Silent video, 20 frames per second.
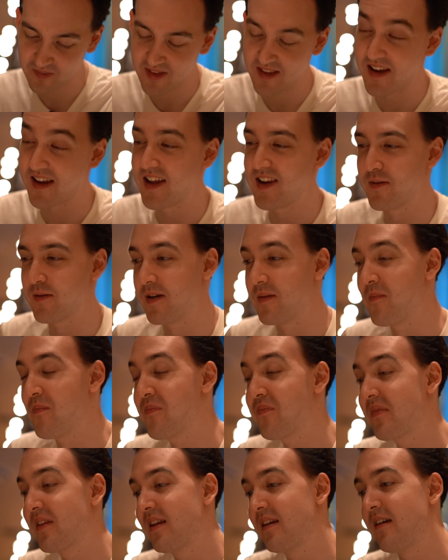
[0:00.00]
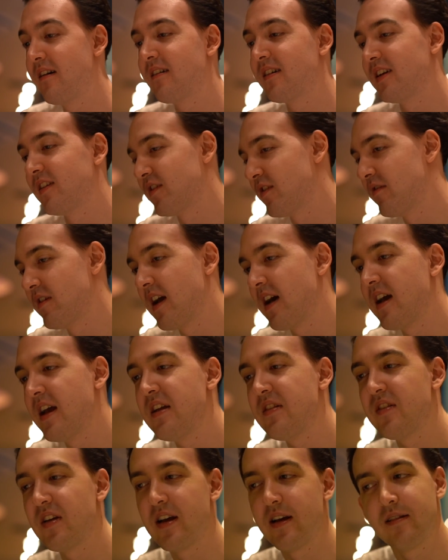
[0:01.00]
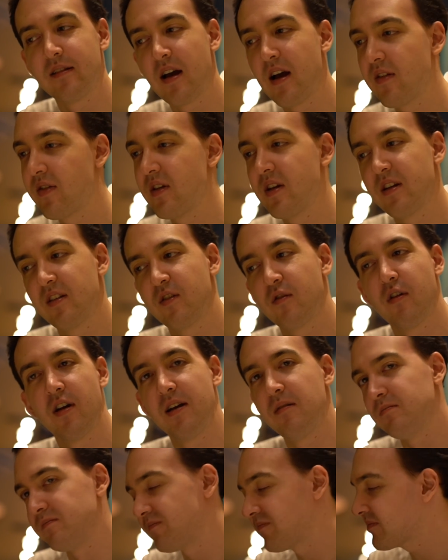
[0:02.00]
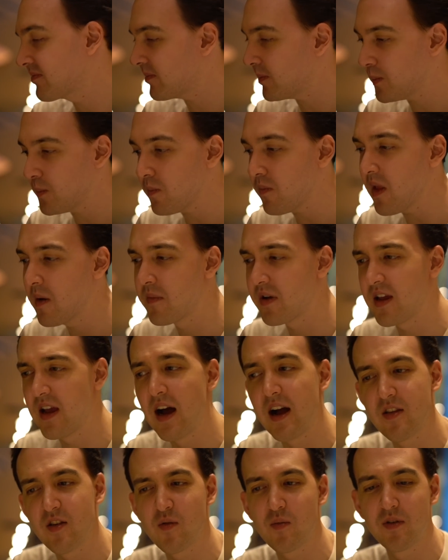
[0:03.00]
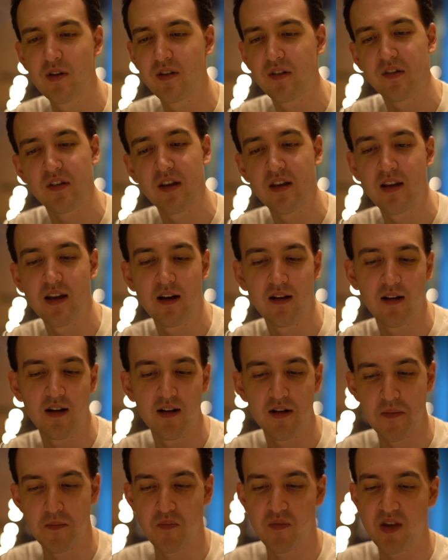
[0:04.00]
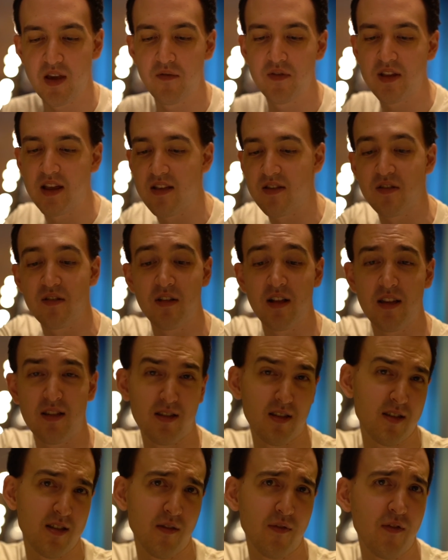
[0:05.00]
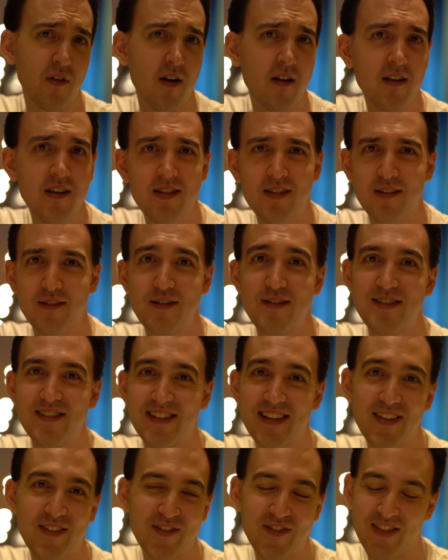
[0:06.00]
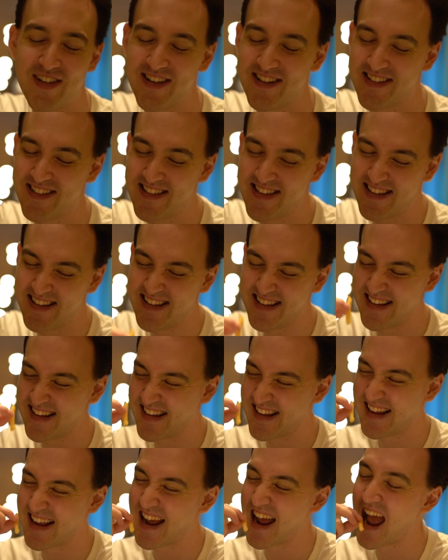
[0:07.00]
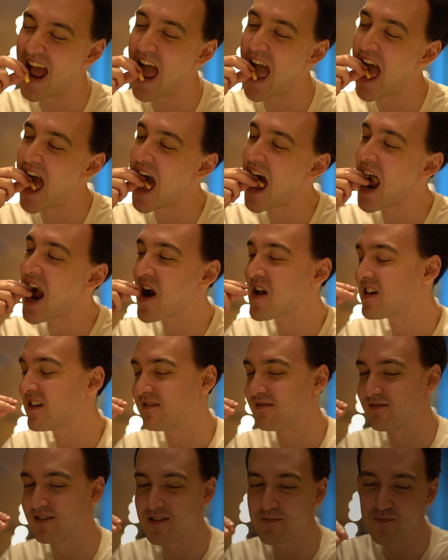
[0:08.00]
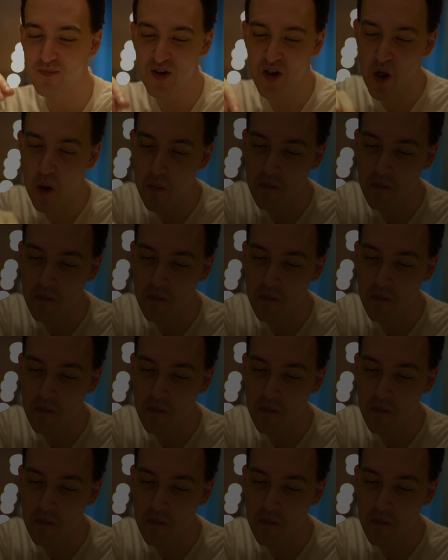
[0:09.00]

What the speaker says: Yeah, anyway. Okay, so yeah, 8Dan, I think it's great. But yeah, I just wanted to say, yeah, 7Dan still has the Safari, so get fucked. RIP.